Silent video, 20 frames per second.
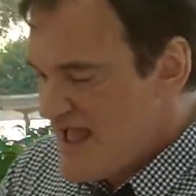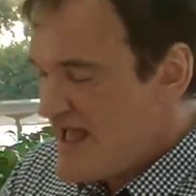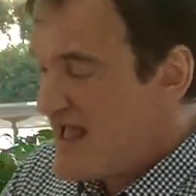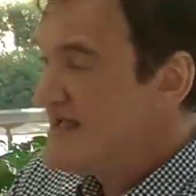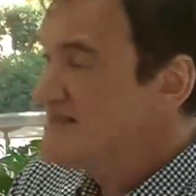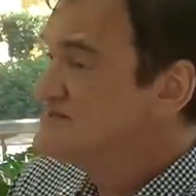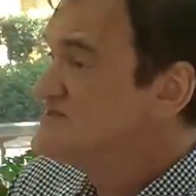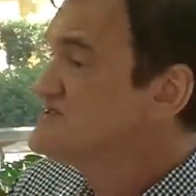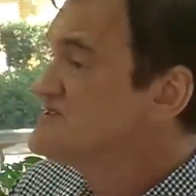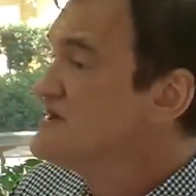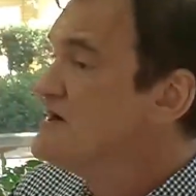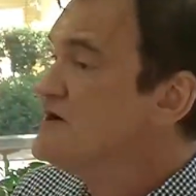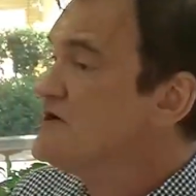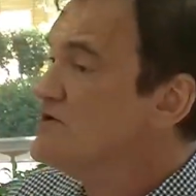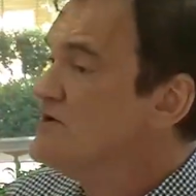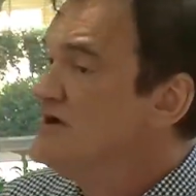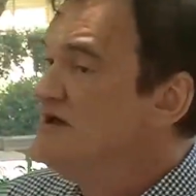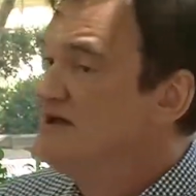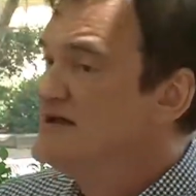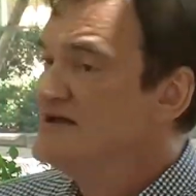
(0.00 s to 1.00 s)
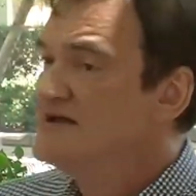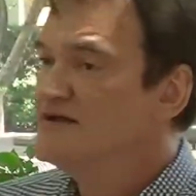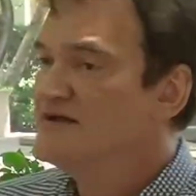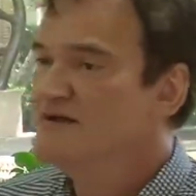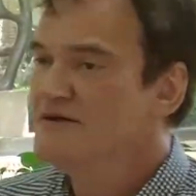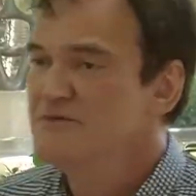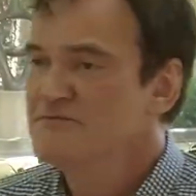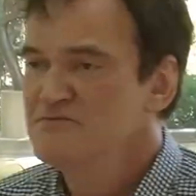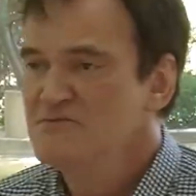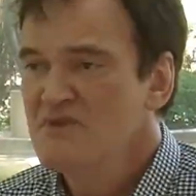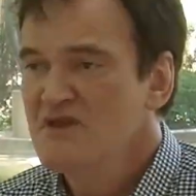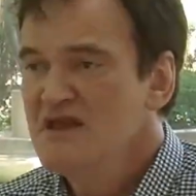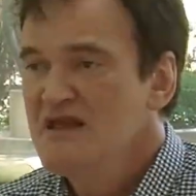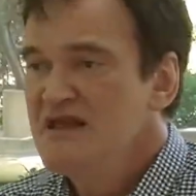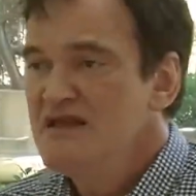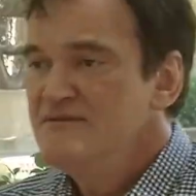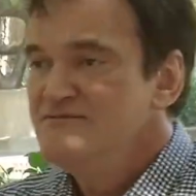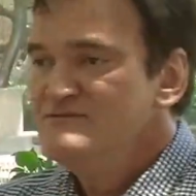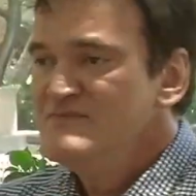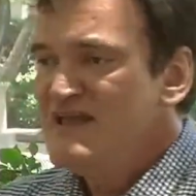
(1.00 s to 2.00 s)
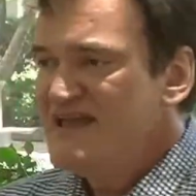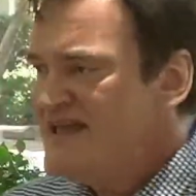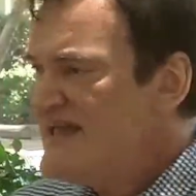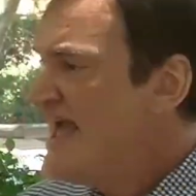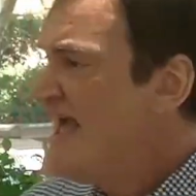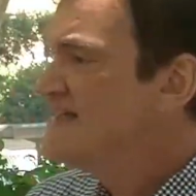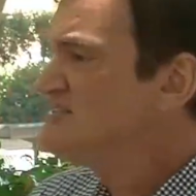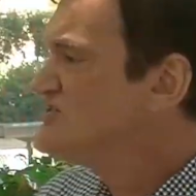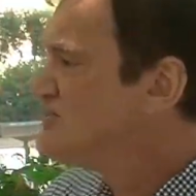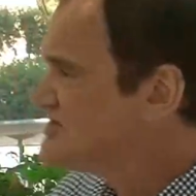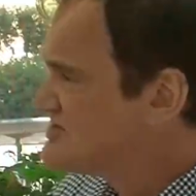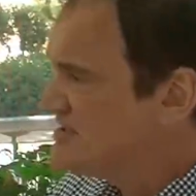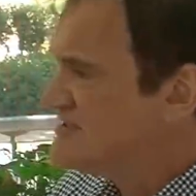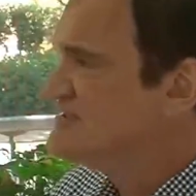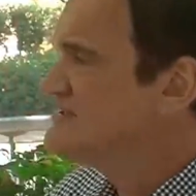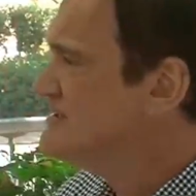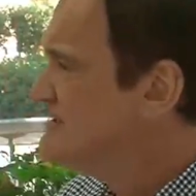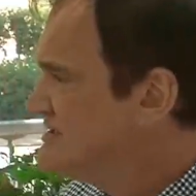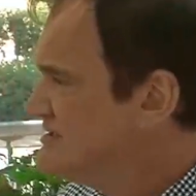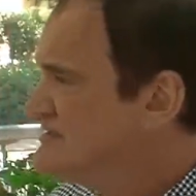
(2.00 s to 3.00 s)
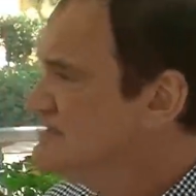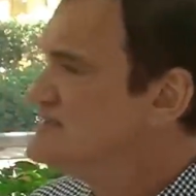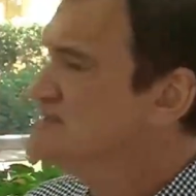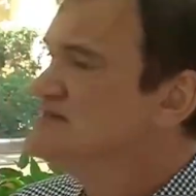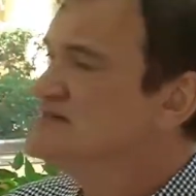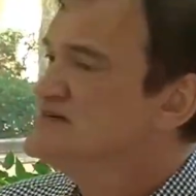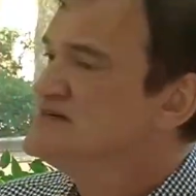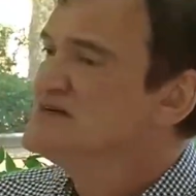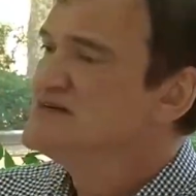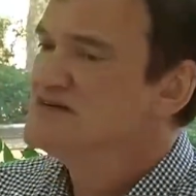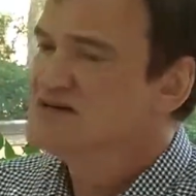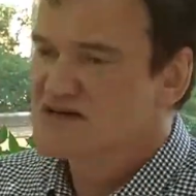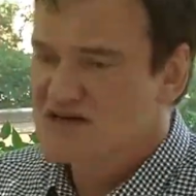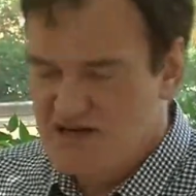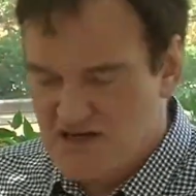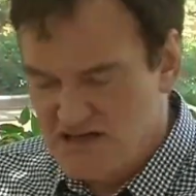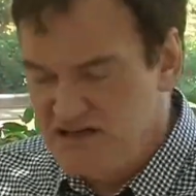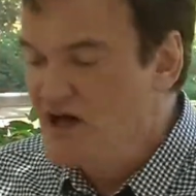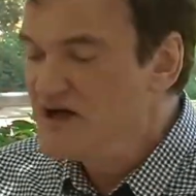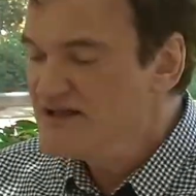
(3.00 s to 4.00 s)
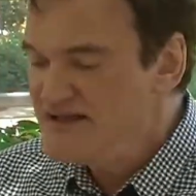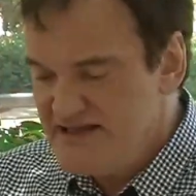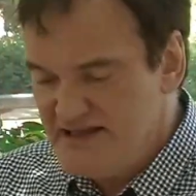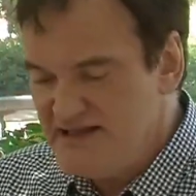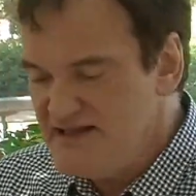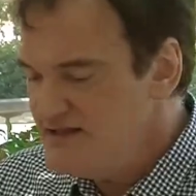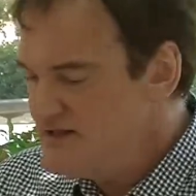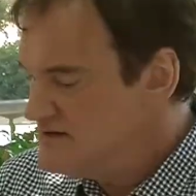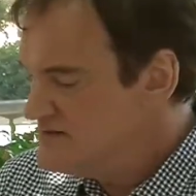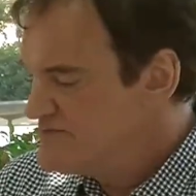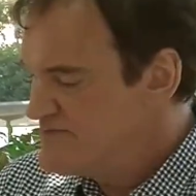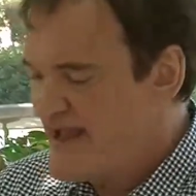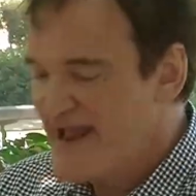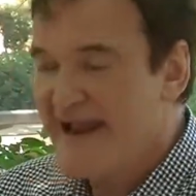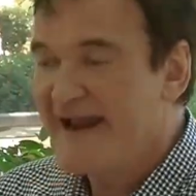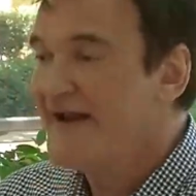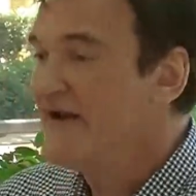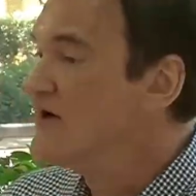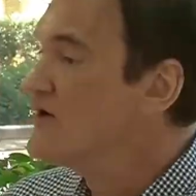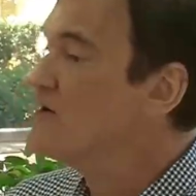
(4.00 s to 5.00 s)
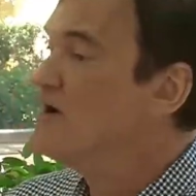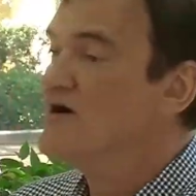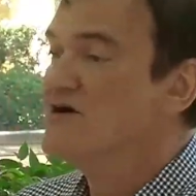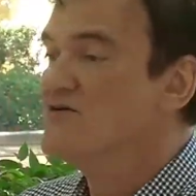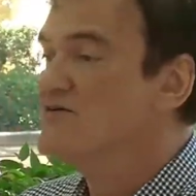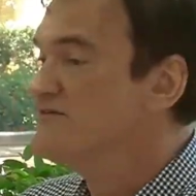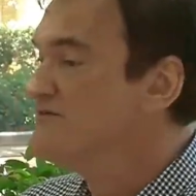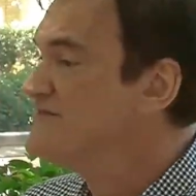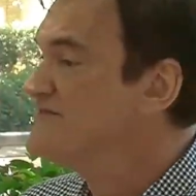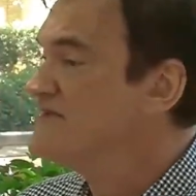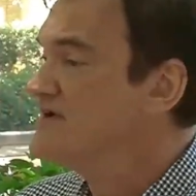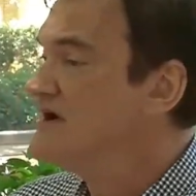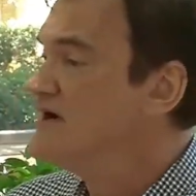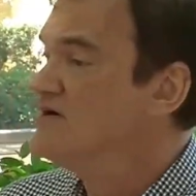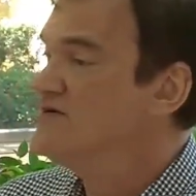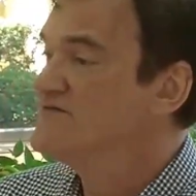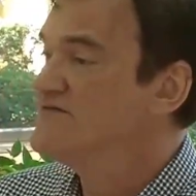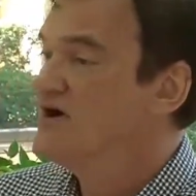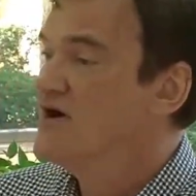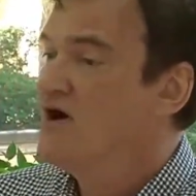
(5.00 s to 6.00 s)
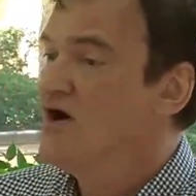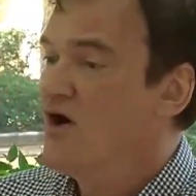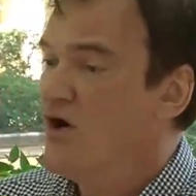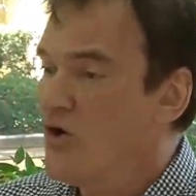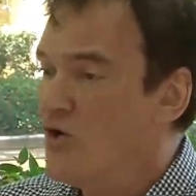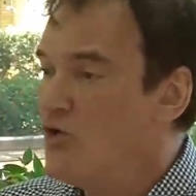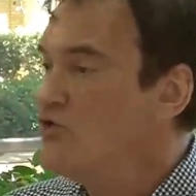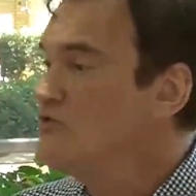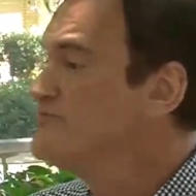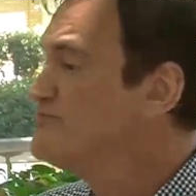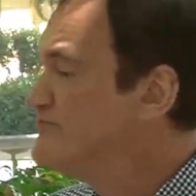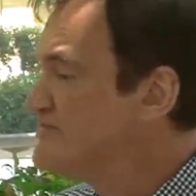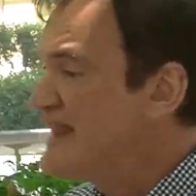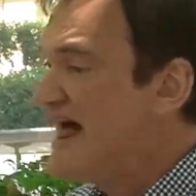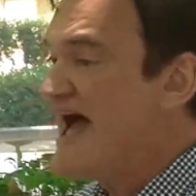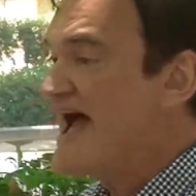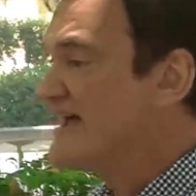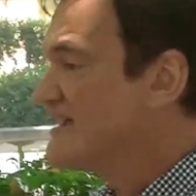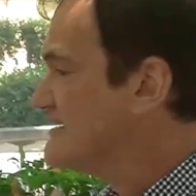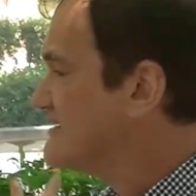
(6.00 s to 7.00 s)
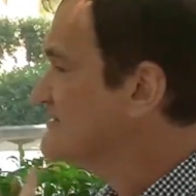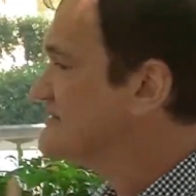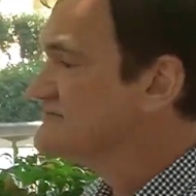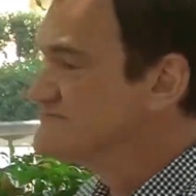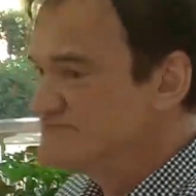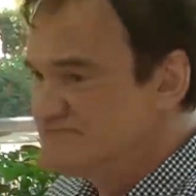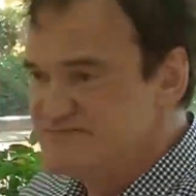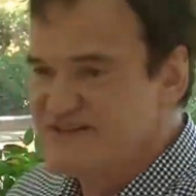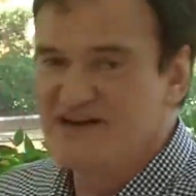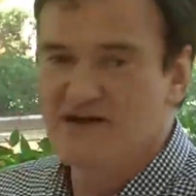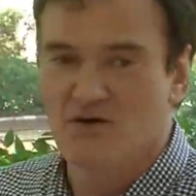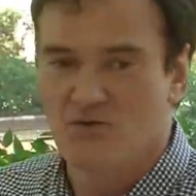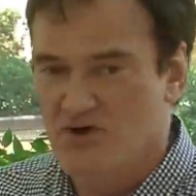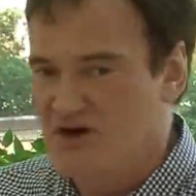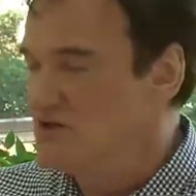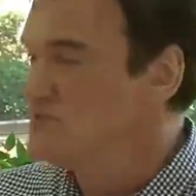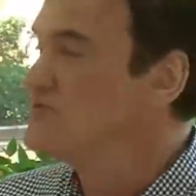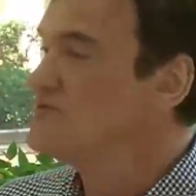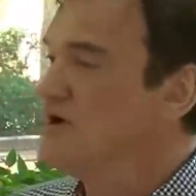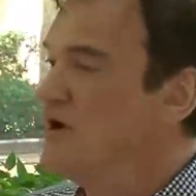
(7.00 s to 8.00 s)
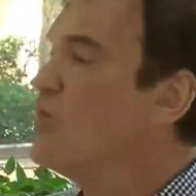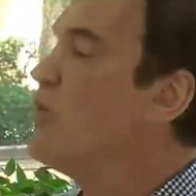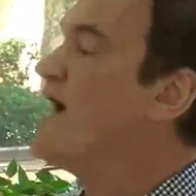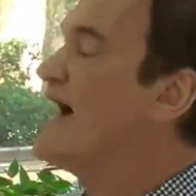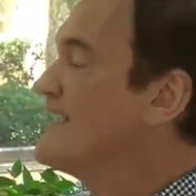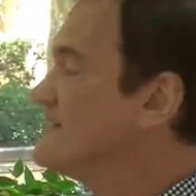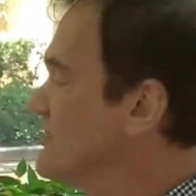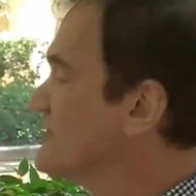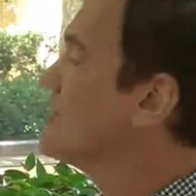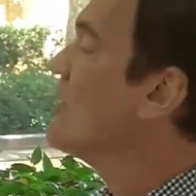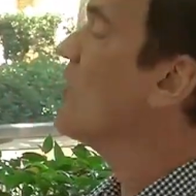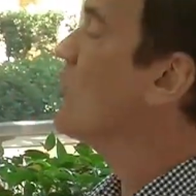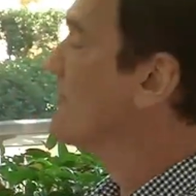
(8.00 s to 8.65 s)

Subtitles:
And so he had just a clunky pair of old black, you know, what a while ago